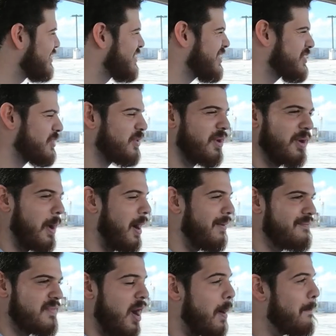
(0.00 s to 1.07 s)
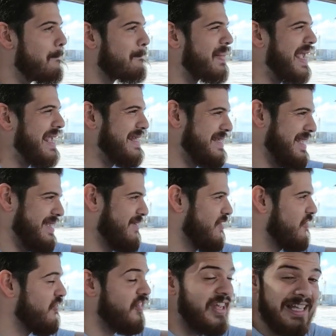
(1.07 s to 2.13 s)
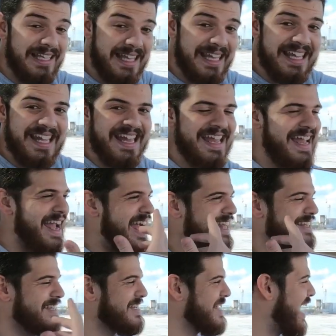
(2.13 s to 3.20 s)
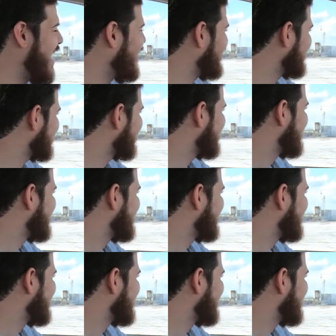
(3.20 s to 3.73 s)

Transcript: Such a amazing feeling and sound.